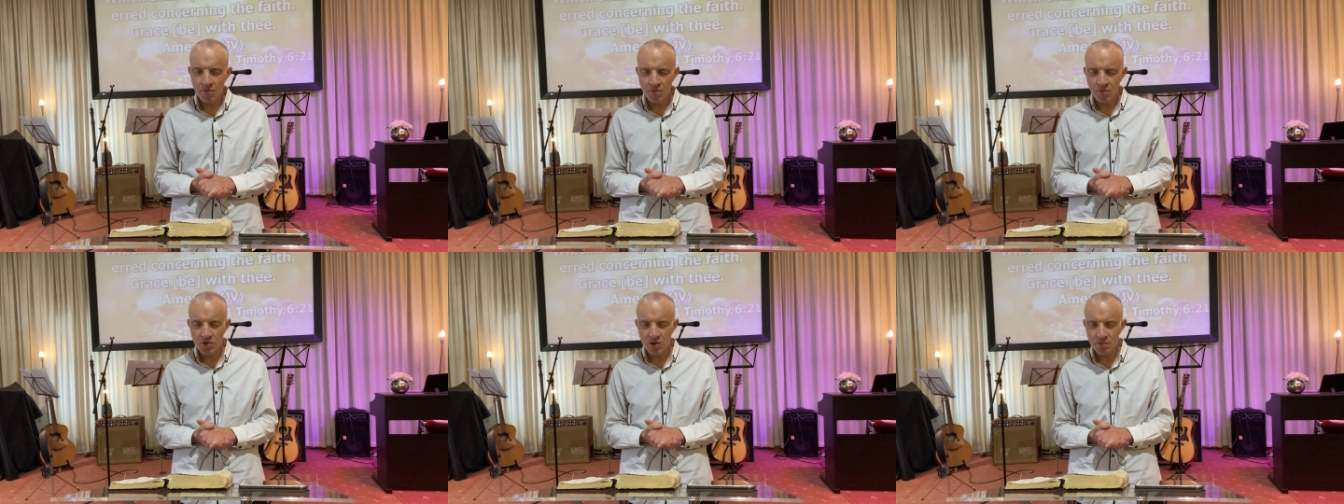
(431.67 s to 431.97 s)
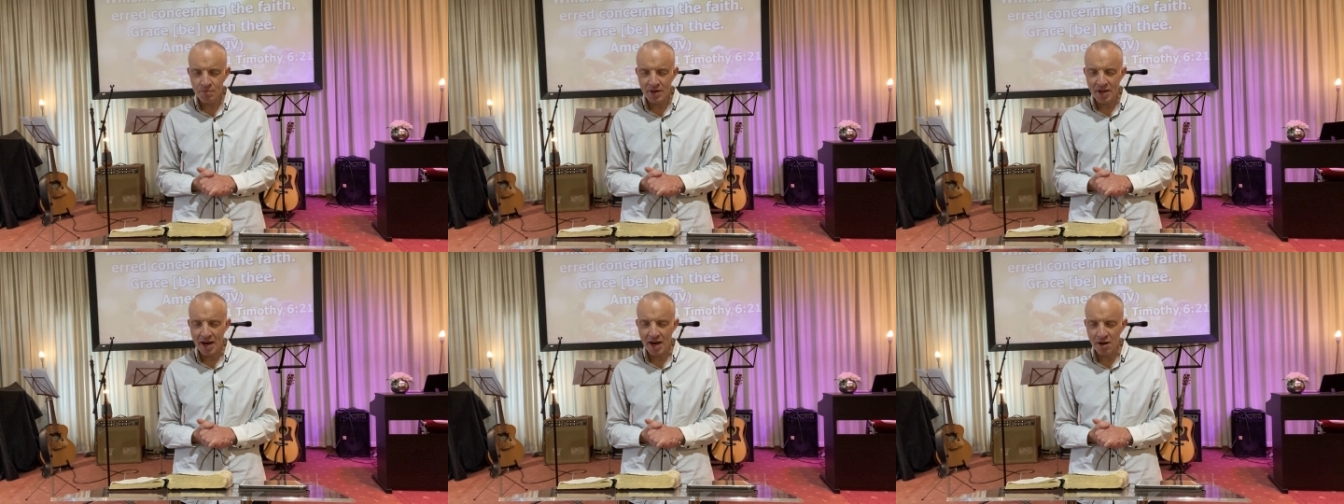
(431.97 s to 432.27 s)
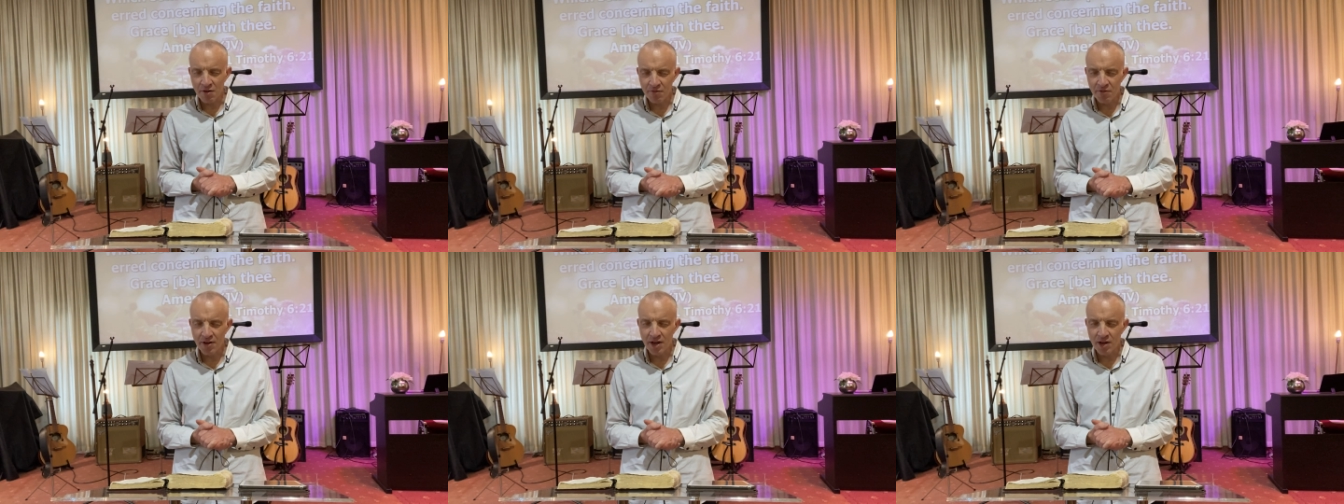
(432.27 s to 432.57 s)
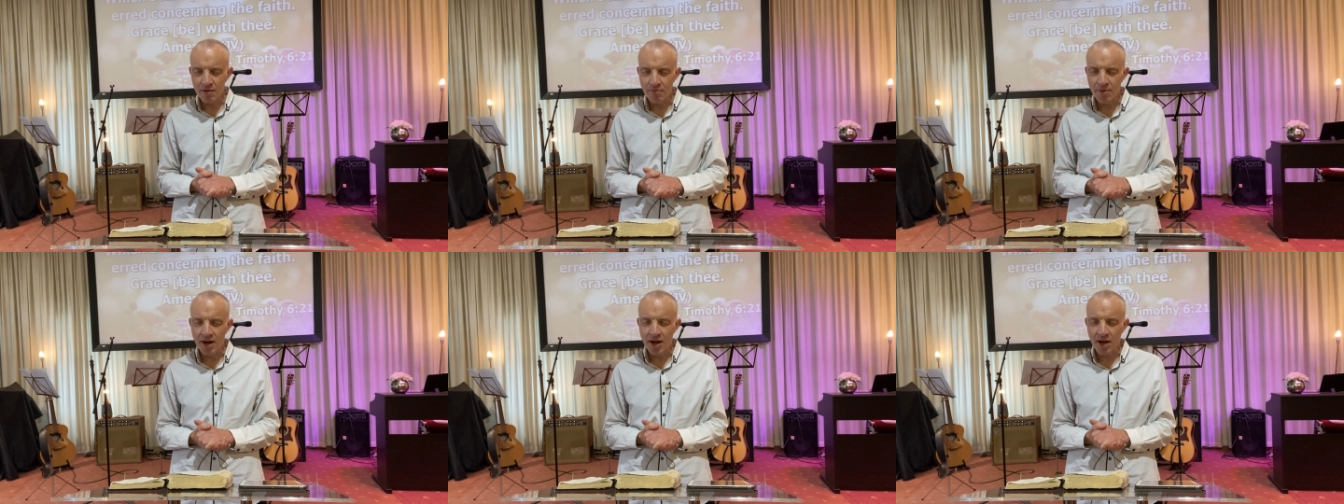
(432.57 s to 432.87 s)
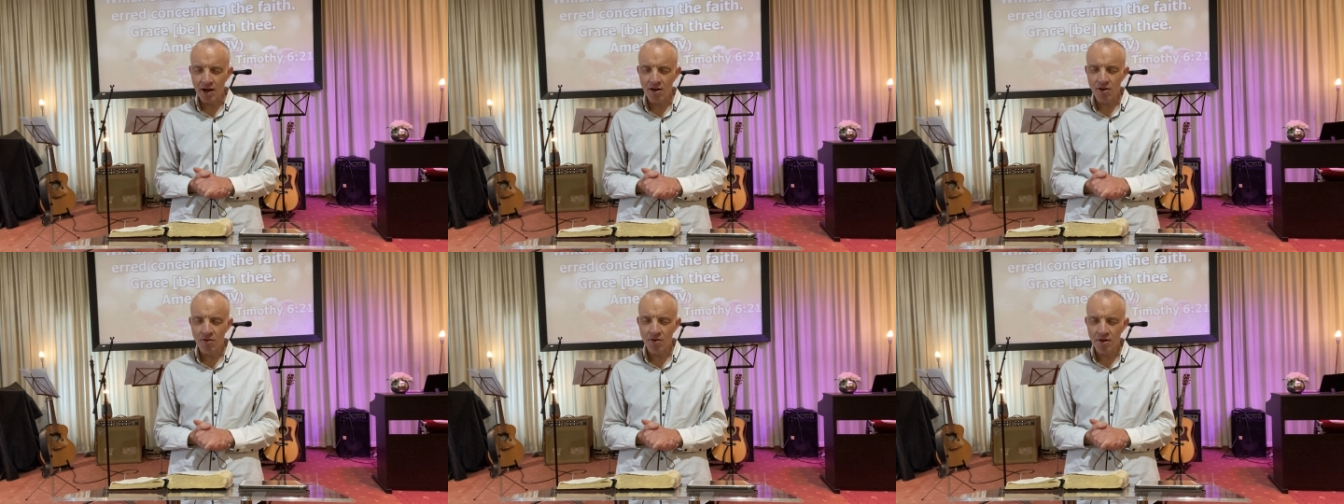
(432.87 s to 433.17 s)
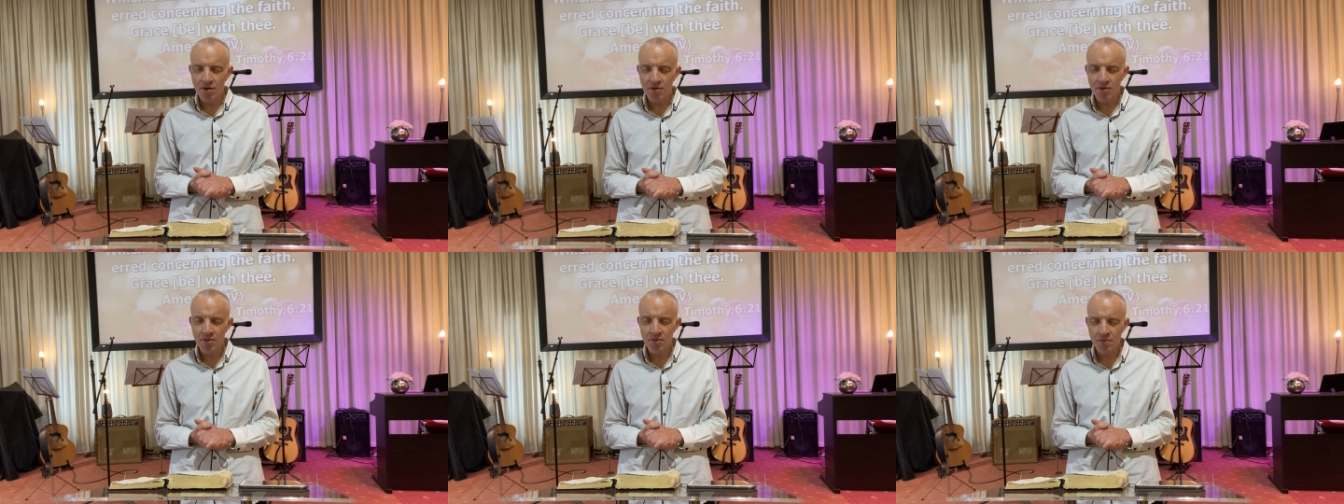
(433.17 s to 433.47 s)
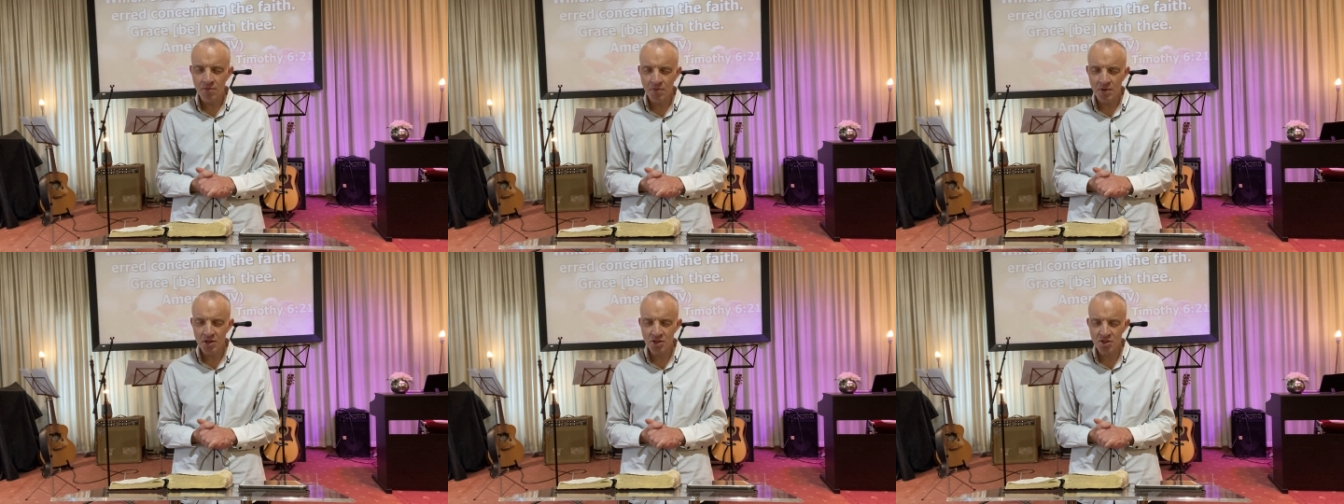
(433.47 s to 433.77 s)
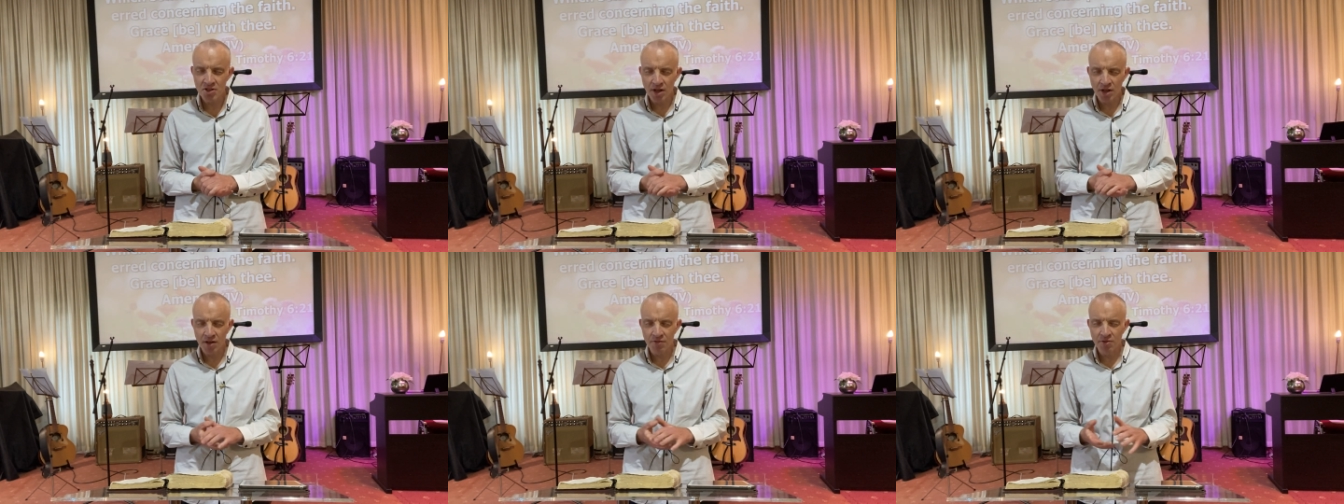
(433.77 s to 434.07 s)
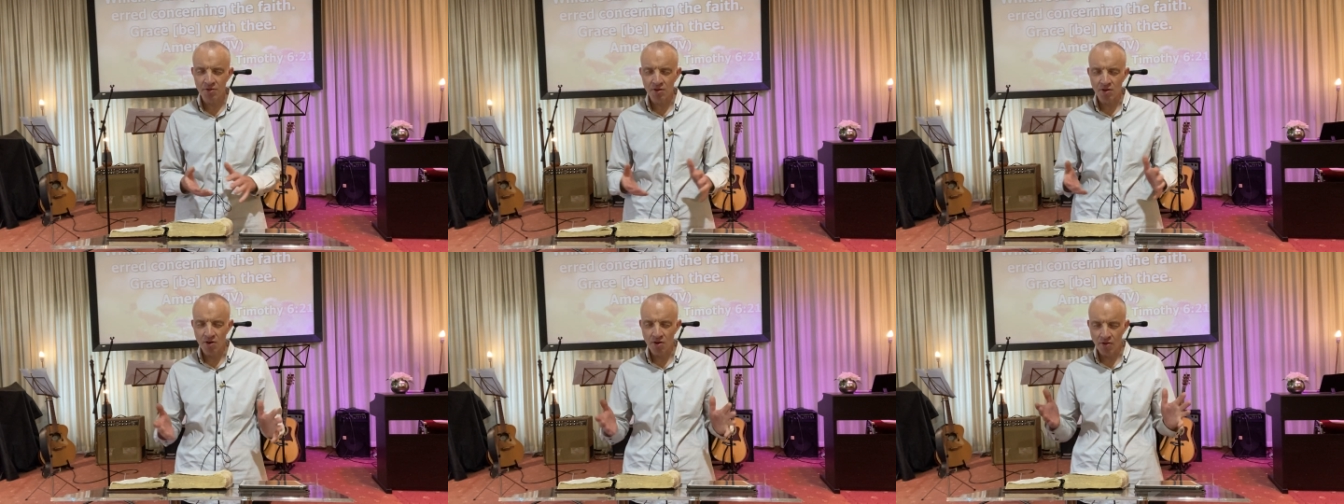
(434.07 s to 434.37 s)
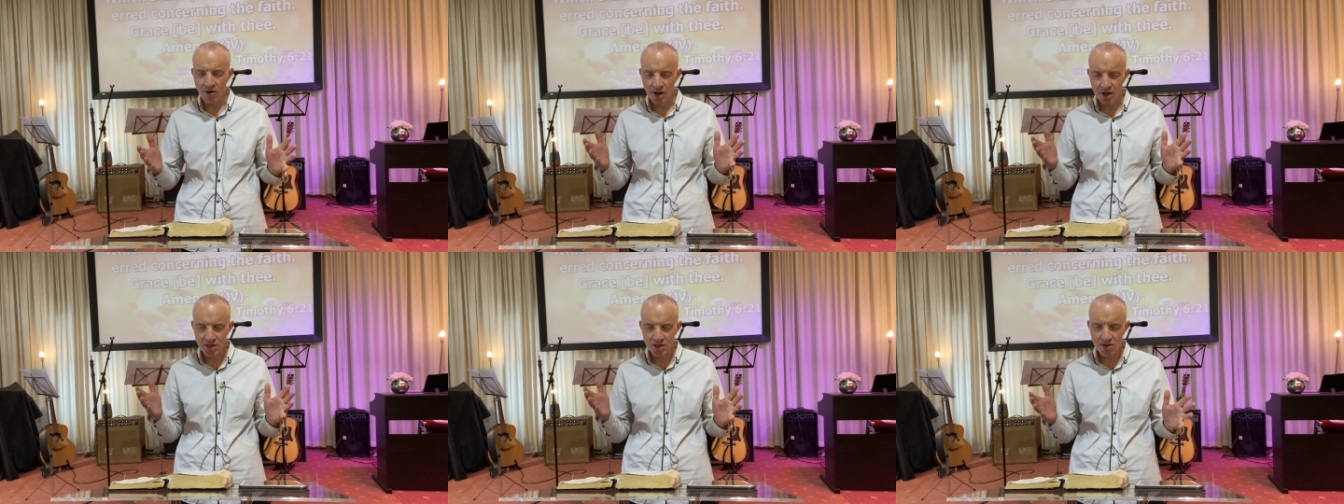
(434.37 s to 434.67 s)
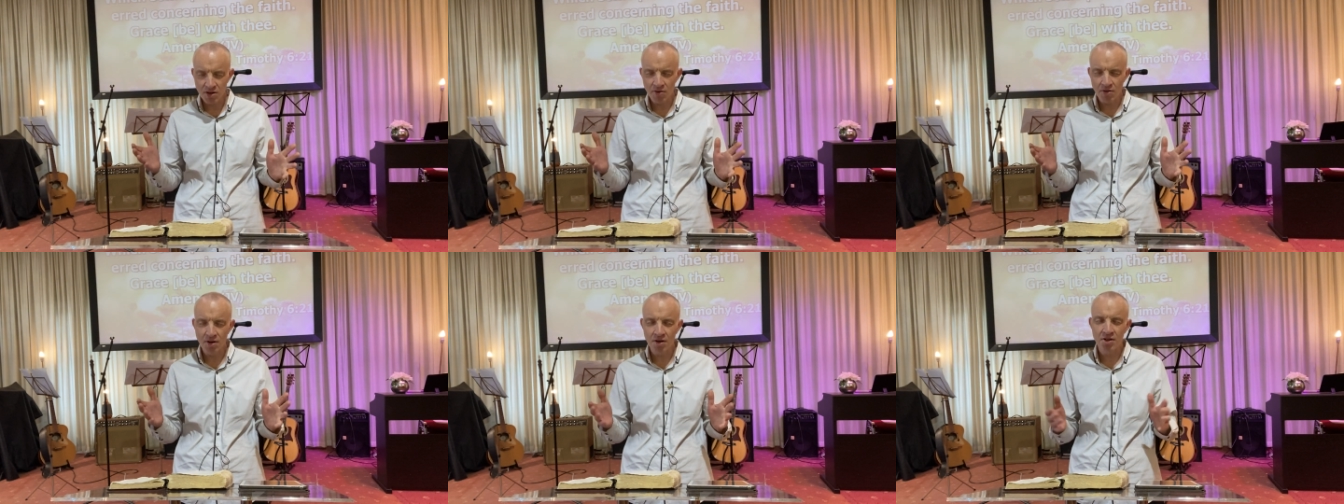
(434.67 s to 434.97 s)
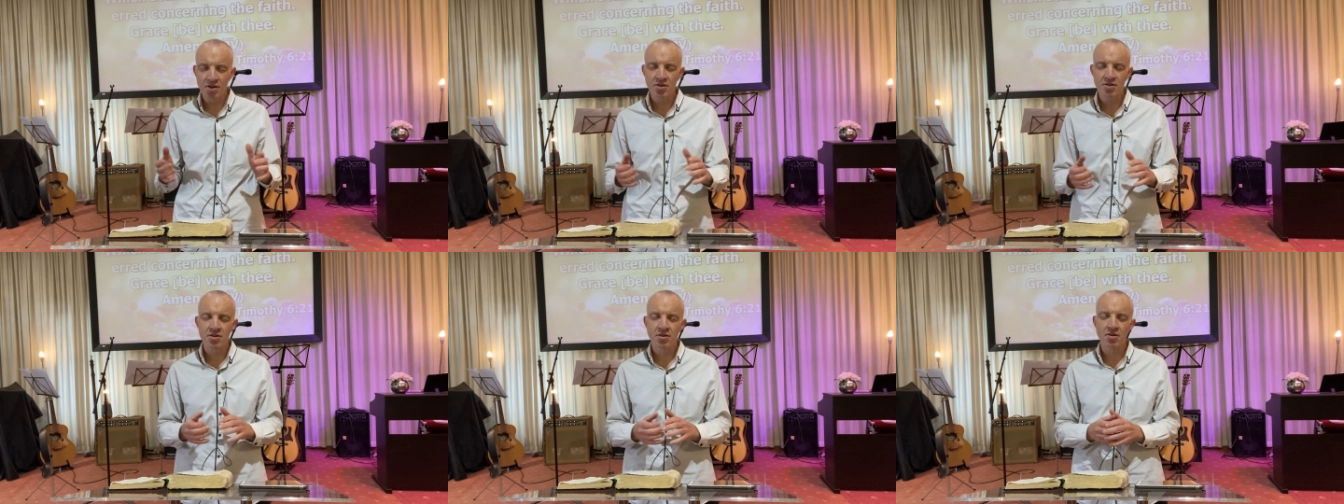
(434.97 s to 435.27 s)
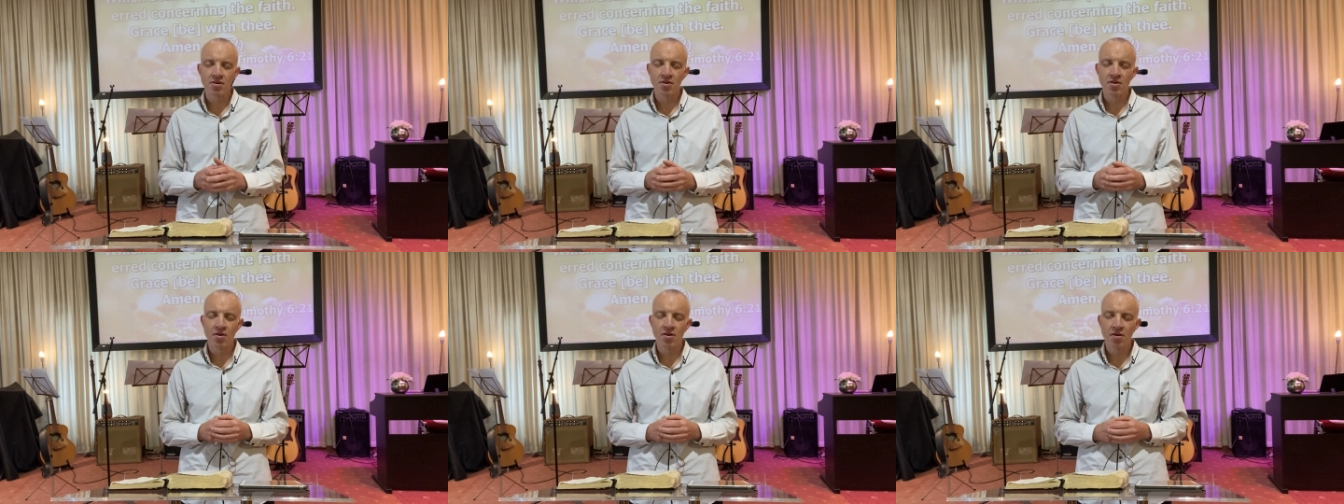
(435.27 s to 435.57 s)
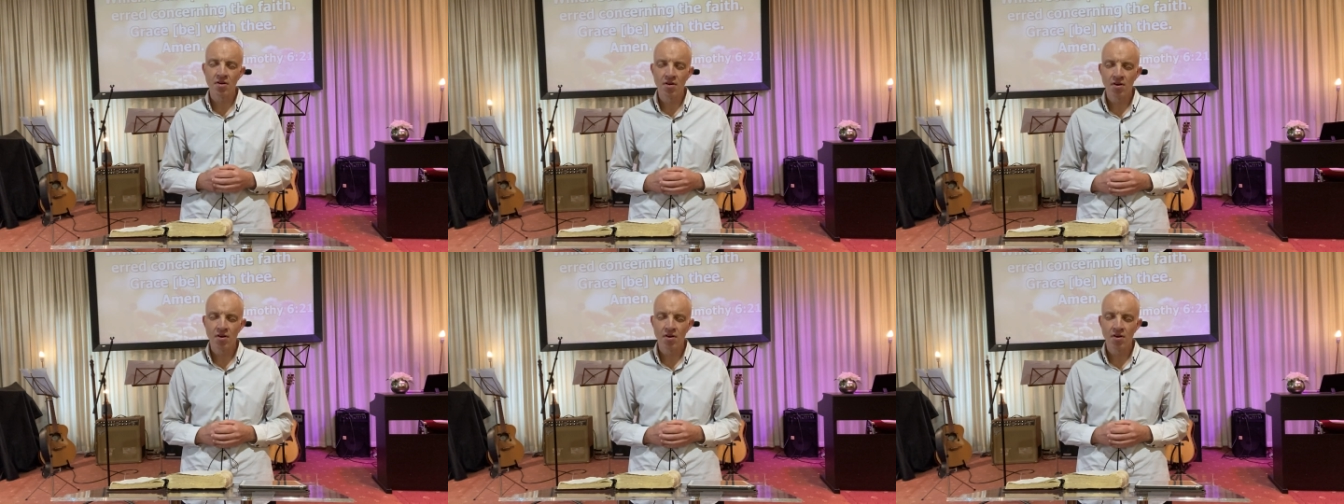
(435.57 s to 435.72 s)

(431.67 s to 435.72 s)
just be edified by it, Lord. Just thank you for the grace, Lord, just to